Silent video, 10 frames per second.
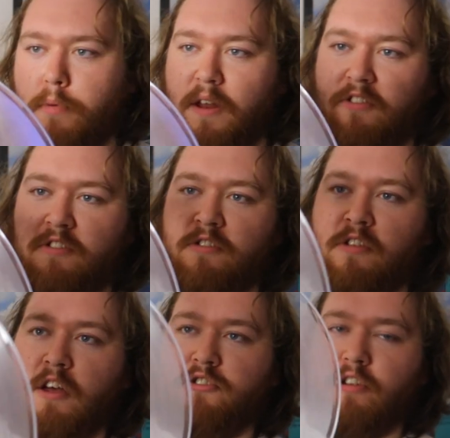But it's
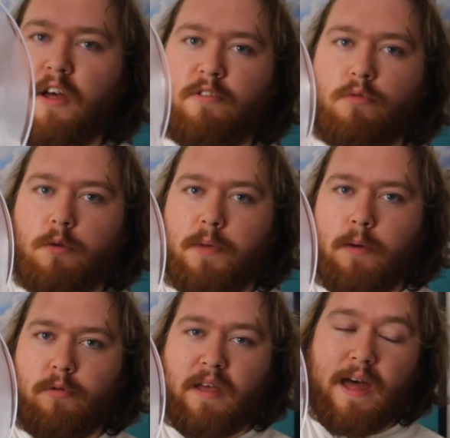such a nice one to be
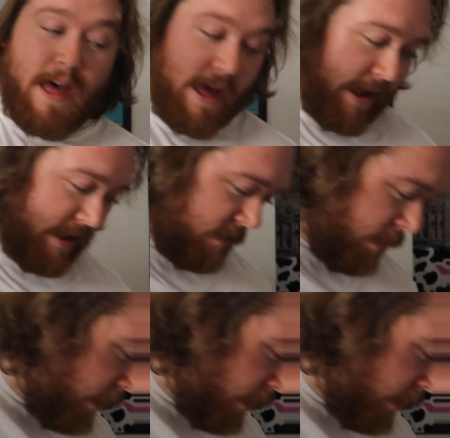able to add,